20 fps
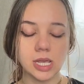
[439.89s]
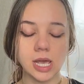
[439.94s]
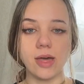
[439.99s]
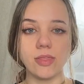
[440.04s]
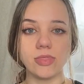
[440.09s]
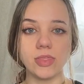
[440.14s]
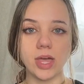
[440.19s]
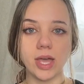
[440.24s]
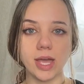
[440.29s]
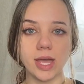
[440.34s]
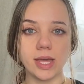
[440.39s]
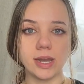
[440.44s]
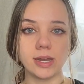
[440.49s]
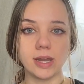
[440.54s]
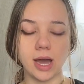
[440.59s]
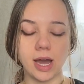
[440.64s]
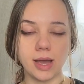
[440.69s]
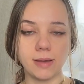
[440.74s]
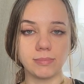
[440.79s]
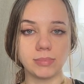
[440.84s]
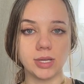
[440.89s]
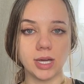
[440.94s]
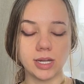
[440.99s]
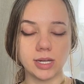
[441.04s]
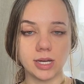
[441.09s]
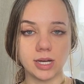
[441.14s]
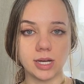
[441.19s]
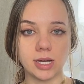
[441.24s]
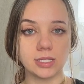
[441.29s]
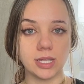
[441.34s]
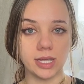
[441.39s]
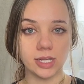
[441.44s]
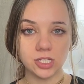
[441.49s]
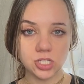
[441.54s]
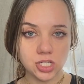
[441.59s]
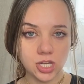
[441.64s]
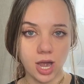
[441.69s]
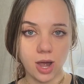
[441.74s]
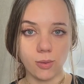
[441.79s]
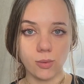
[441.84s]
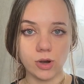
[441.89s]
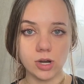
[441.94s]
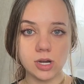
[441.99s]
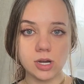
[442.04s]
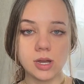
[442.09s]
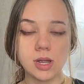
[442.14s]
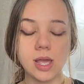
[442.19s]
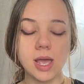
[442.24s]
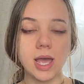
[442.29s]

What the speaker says: And then I'm gonna take a shower.